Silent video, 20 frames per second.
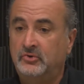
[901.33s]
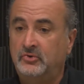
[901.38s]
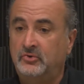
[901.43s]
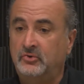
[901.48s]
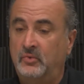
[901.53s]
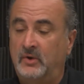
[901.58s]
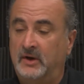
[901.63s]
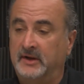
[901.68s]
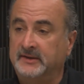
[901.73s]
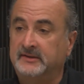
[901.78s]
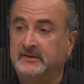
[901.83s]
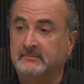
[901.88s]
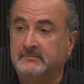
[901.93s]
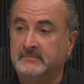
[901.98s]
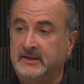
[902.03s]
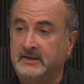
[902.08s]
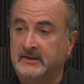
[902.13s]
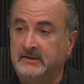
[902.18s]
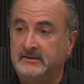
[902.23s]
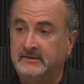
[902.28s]
who wants to
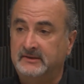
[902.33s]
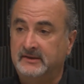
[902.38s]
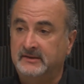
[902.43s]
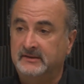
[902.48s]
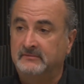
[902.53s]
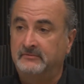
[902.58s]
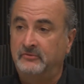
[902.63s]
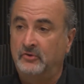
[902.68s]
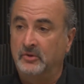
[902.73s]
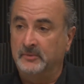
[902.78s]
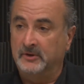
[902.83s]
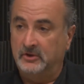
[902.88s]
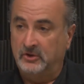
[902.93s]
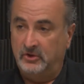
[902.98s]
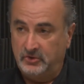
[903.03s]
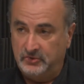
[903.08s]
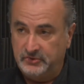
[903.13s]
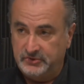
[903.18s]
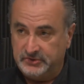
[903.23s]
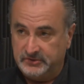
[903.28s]
meet as a form of
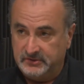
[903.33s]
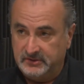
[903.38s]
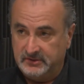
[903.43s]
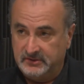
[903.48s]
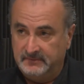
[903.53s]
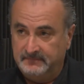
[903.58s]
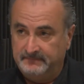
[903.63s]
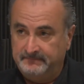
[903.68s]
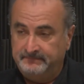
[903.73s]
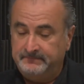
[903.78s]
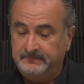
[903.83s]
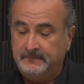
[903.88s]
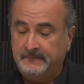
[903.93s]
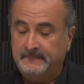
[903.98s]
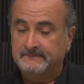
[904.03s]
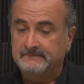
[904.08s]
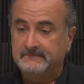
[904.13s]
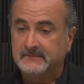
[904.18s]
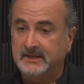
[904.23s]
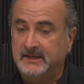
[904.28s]
closure.
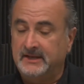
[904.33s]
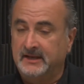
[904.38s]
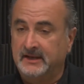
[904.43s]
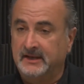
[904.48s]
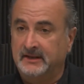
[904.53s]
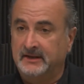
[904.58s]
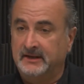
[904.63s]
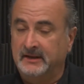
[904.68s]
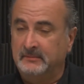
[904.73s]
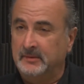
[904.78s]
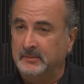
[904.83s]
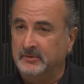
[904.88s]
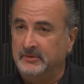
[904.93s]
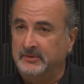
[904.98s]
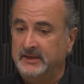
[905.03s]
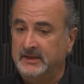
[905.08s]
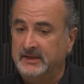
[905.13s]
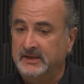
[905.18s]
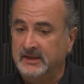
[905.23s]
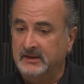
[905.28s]
And I remember
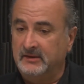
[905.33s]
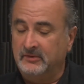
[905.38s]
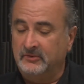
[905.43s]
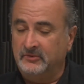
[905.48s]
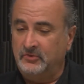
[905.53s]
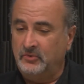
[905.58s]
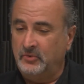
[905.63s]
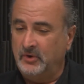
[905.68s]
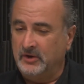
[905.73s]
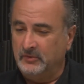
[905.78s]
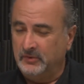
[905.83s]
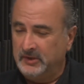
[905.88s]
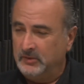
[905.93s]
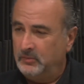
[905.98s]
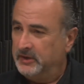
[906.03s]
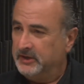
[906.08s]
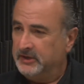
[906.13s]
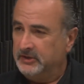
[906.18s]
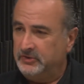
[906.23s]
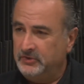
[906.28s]
thinking, do I really
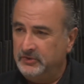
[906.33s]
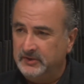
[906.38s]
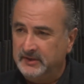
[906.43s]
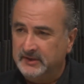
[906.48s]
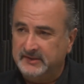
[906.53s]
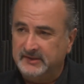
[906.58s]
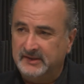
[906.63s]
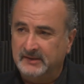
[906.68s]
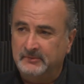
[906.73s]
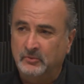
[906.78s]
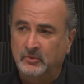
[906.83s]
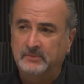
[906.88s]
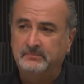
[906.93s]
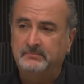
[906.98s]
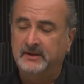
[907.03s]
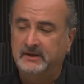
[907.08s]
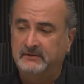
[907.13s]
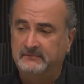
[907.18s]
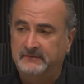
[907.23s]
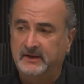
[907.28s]
want to do this? I mean, what
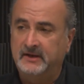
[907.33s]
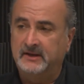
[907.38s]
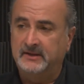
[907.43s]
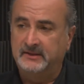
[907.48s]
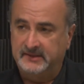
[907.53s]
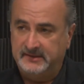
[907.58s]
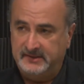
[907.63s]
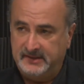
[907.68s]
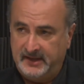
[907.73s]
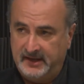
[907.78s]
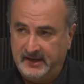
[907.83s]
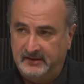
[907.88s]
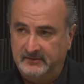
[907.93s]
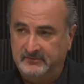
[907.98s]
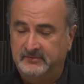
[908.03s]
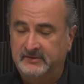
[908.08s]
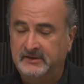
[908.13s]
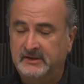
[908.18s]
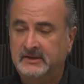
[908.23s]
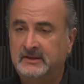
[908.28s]
benefit could this have?
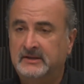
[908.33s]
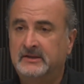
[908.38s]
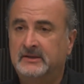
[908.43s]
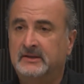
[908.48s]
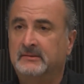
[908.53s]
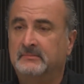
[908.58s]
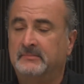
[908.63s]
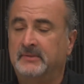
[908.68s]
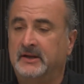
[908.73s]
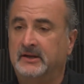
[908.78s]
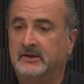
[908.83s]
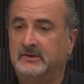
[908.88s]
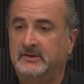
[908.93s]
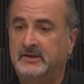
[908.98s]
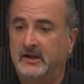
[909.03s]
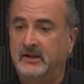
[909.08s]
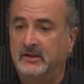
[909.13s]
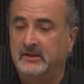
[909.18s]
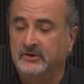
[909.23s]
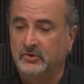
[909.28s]
But I could
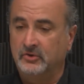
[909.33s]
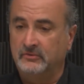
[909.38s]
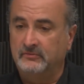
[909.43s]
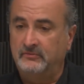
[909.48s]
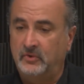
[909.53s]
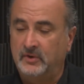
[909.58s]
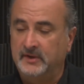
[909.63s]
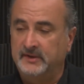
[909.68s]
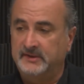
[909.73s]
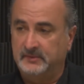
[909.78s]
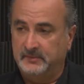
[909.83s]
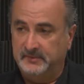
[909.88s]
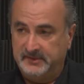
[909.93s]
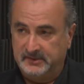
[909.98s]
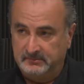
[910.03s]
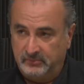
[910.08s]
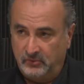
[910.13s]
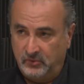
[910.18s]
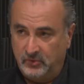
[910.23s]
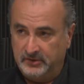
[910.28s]
tell in her voice it was
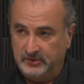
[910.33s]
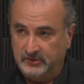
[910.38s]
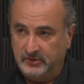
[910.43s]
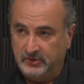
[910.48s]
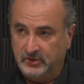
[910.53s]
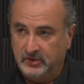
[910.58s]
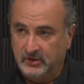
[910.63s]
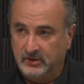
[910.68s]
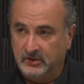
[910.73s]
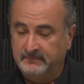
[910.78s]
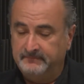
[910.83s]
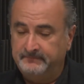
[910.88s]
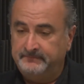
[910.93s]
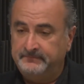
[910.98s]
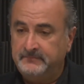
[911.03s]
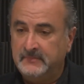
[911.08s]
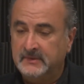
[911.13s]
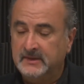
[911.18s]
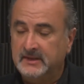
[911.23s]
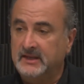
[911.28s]
important to her.
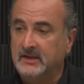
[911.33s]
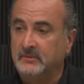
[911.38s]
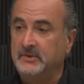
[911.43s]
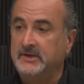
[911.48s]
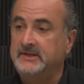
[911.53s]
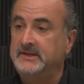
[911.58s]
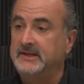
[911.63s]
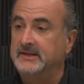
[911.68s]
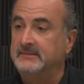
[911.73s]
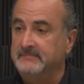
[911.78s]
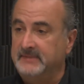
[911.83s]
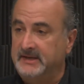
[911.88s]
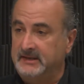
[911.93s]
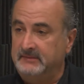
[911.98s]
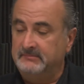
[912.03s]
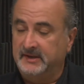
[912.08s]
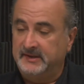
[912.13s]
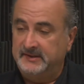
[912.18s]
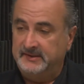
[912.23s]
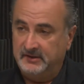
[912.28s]
And we did
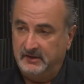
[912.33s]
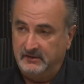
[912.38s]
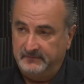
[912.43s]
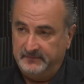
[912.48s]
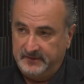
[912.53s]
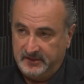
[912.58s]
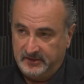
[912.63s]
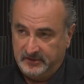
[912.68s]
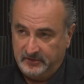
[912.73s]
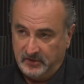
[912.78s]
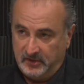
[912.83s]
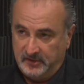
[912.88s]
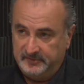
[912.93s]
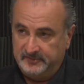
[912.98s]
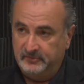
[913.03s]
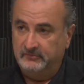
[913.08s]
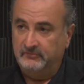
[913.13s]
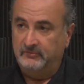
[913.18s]
meet. Myself and the other officer